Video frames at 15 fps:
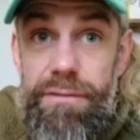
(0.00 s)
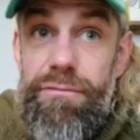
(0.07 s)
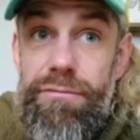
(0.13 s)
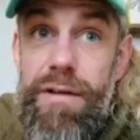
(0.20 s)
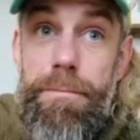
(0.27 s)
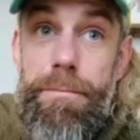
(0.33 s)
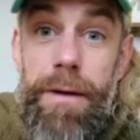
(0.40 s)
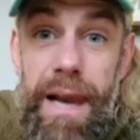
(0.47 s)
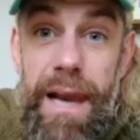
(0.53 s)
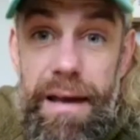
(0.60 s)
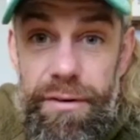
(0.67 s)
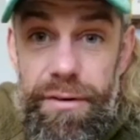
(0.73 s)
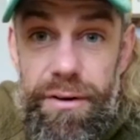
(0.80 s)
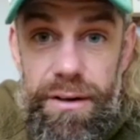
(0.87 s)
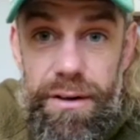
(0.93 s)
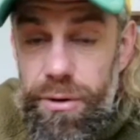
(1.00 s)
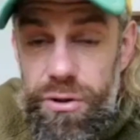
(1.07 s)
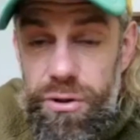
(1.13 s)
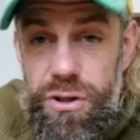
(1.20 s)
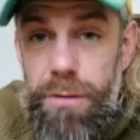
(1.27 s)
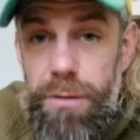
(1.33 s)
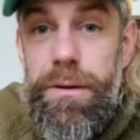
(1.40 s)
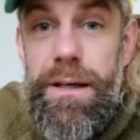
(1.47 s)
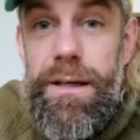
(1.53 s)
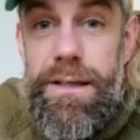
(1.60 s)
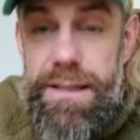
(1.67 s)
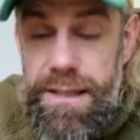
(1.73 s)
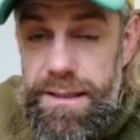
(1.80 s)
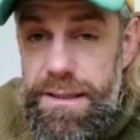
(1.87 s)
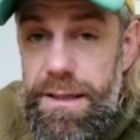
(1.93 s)
rep 11, I'm not stopping,
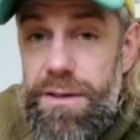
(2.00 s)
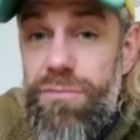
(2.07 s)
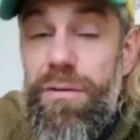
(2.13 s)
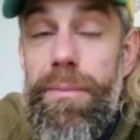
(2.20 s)
it's continuous.